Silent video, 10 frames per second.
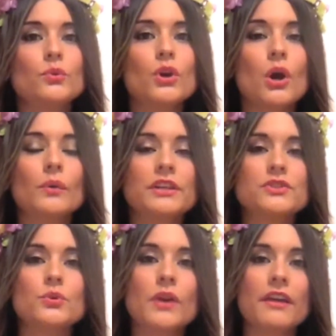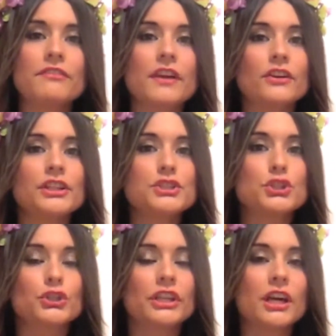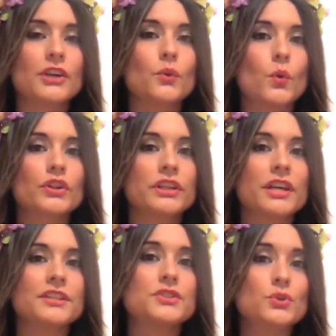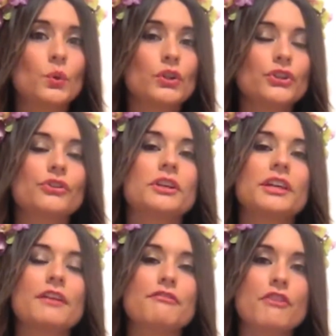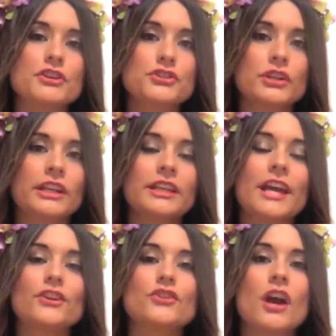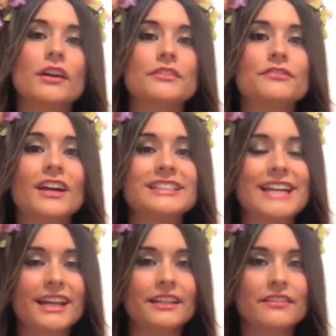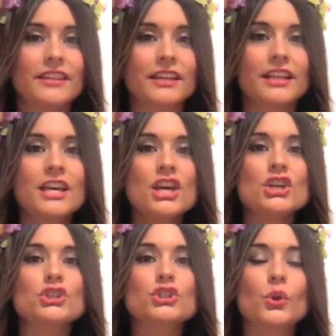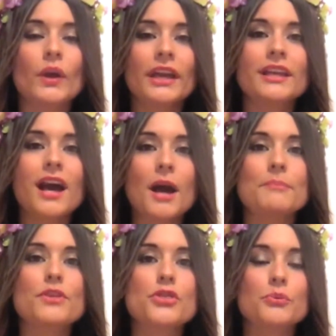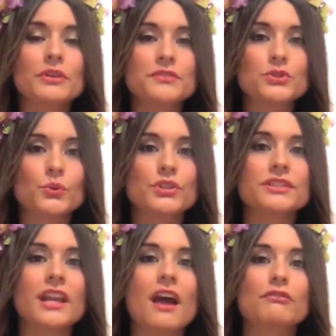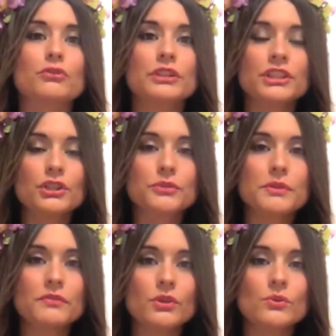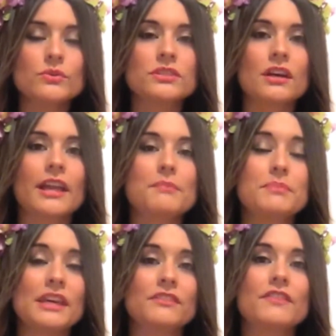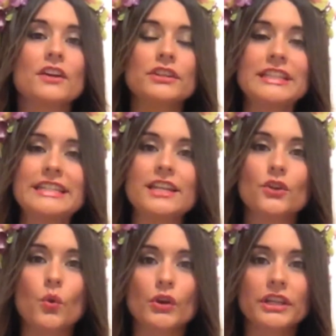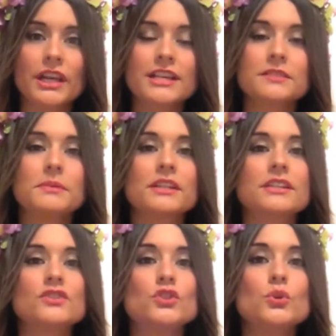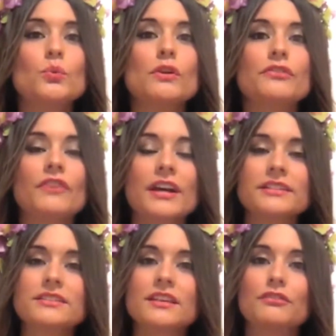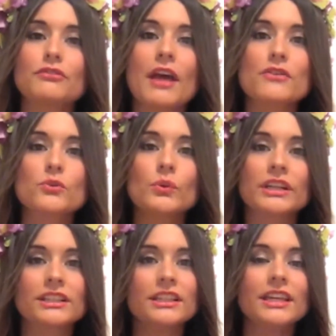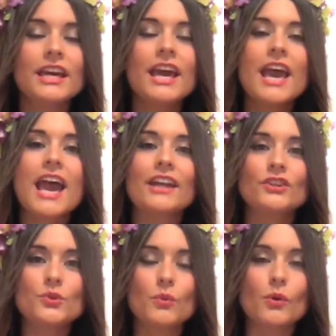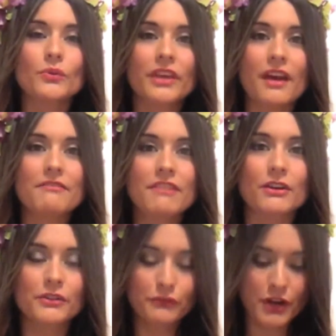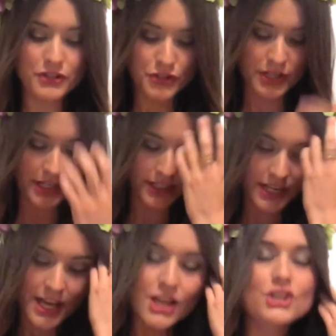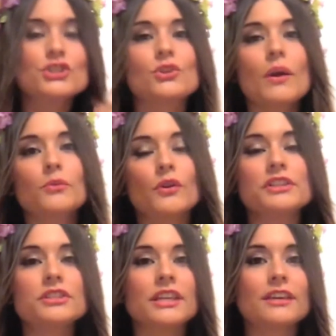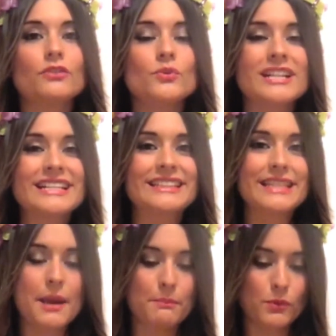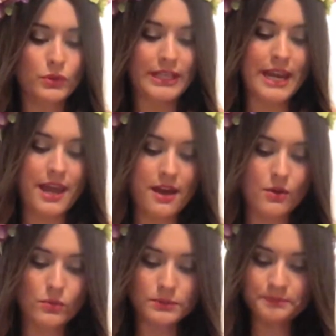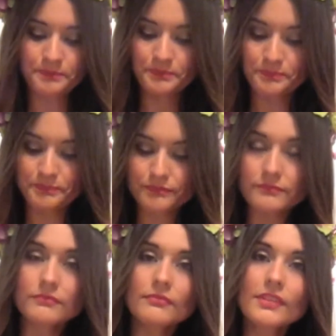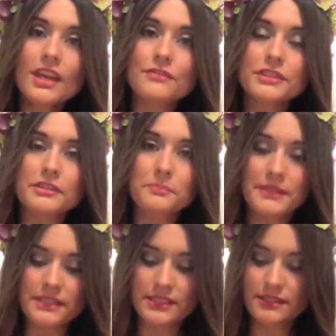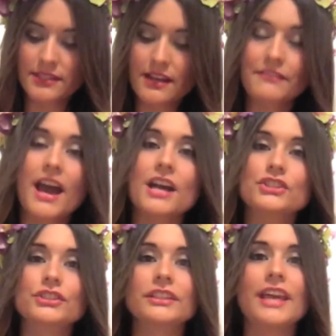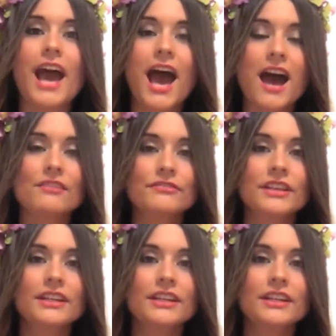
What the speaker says: you go into a very dirty, unorganized store, you're going to get frustrated and you're not going to find anything. So hit up the thrift stores that have really good reviews on being very neat and organized, because you will find stuff rather quickly and you won't get very frustrated. So I'm going to give you an example now of some pieces that I actually have